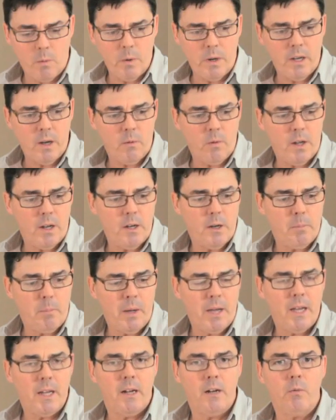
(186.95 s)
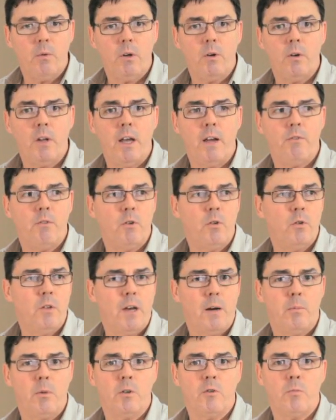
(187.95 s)
we get ready to paint it, we don't have to do
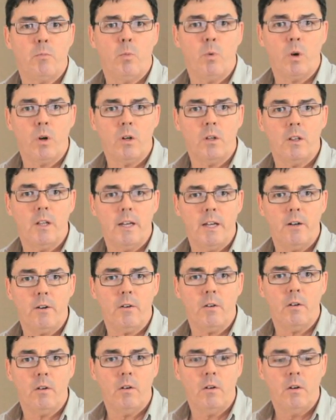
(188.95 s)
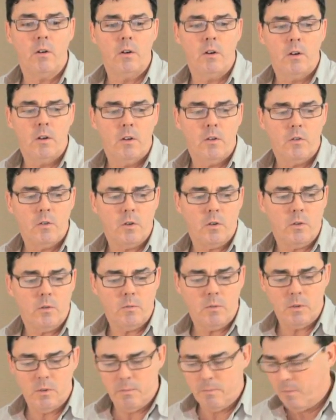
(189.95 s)
that much work later. So
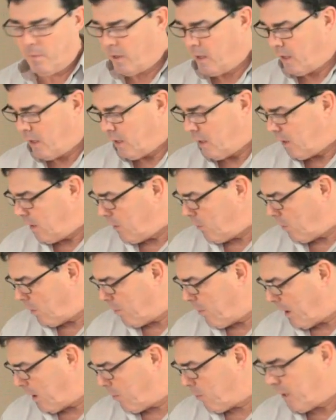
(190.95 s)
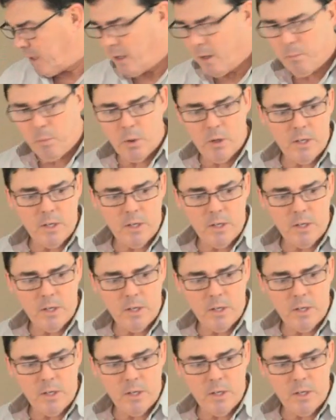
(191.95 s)
we're about ready to put